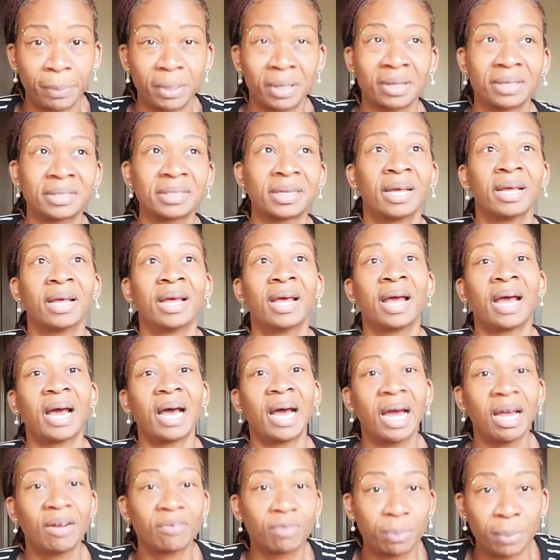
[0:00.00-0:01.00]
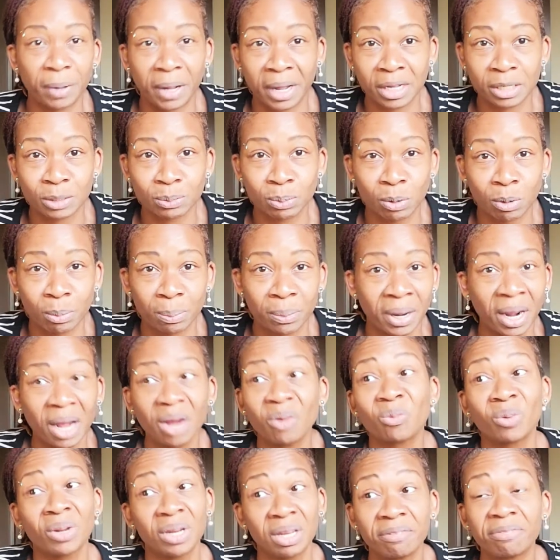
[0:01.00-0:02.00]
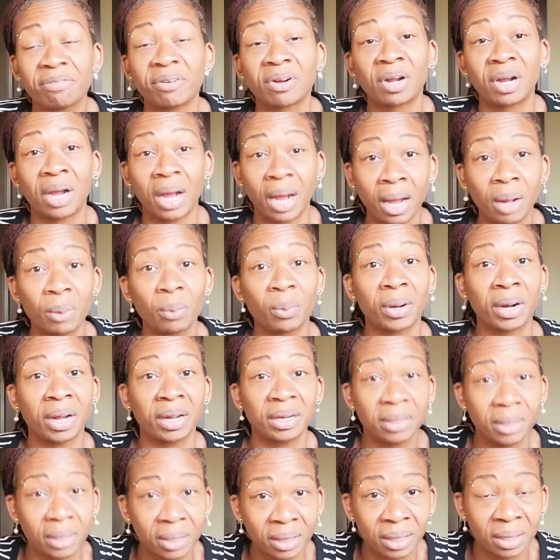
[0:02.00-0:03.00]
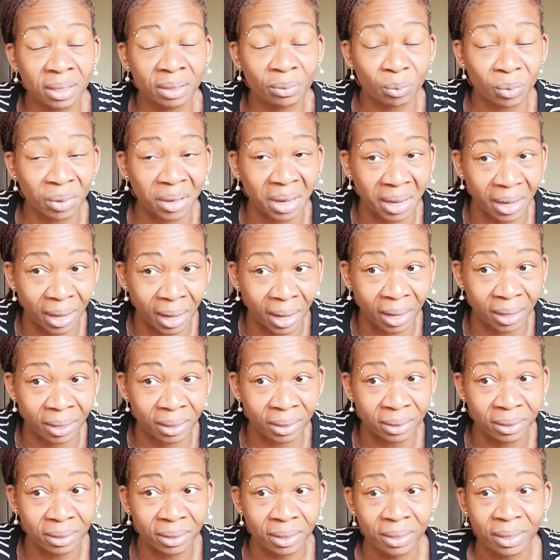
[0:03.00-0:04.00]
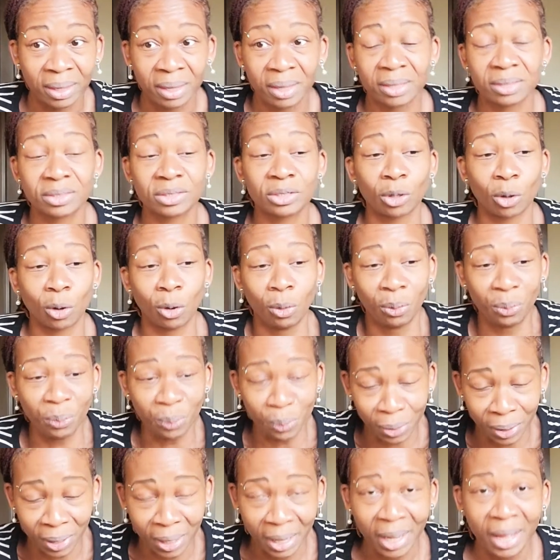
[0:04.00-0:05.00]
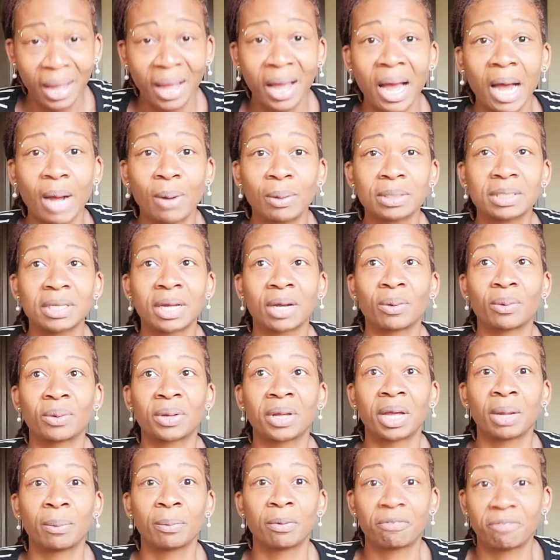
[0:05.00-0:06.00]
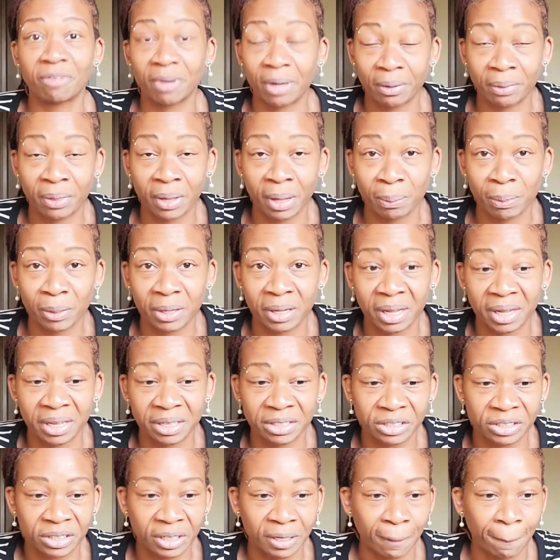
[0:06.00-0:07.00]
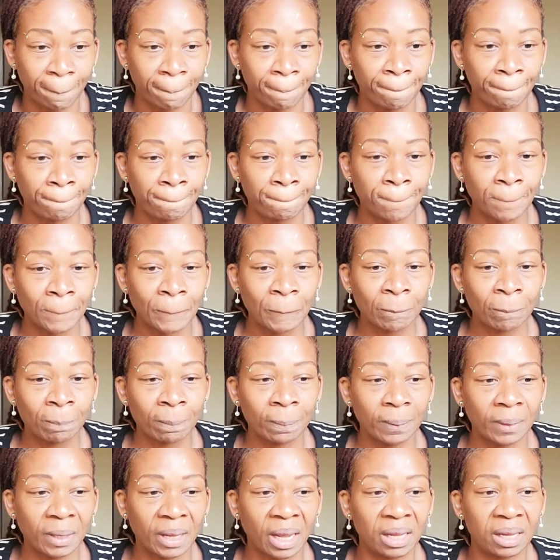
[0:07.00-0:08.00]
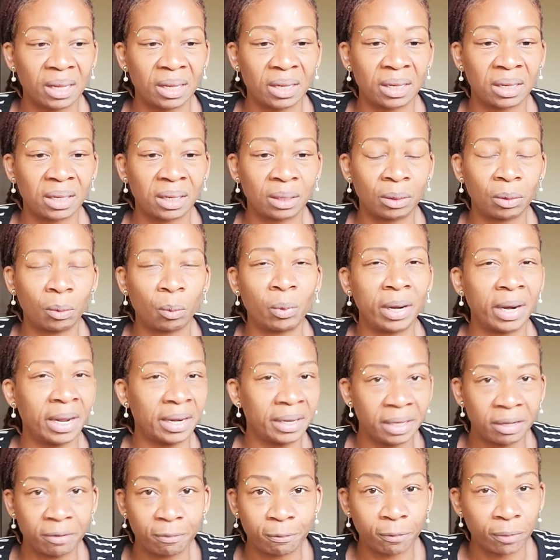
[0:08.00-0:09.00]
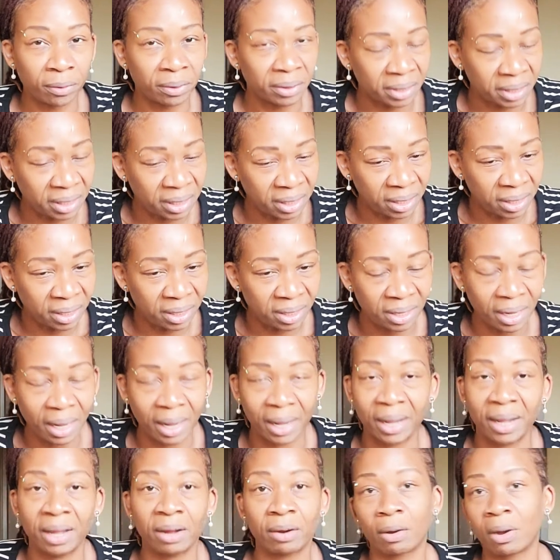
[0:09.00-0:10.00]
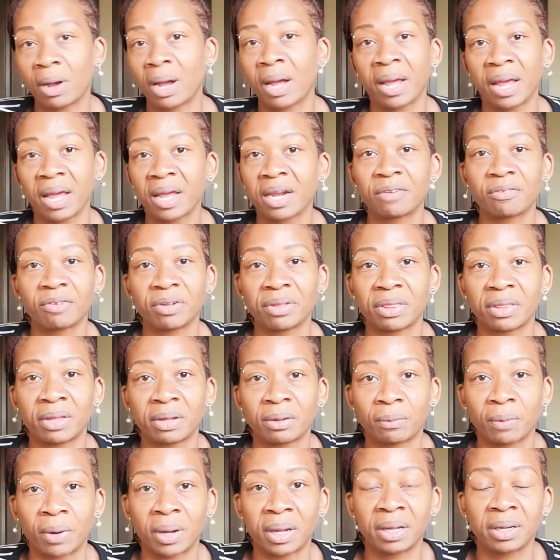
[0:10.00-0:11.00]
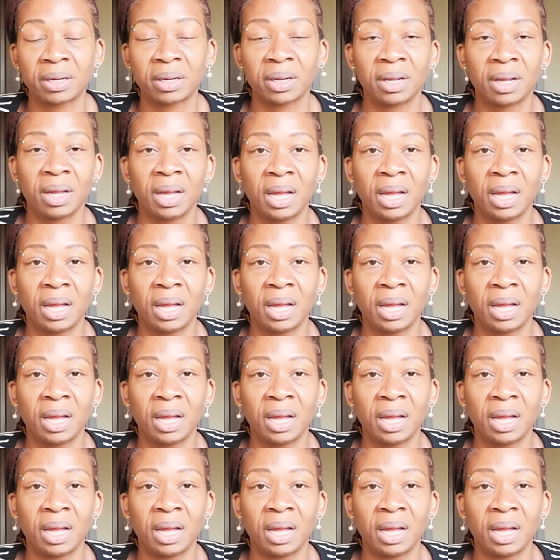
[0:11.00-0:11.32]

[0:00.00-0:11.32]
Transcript: because I have a passport, but I really forgot what I did when I got it. So I was like, okay, I'm going to fill out the application and what I need for a kid. I had everything, right?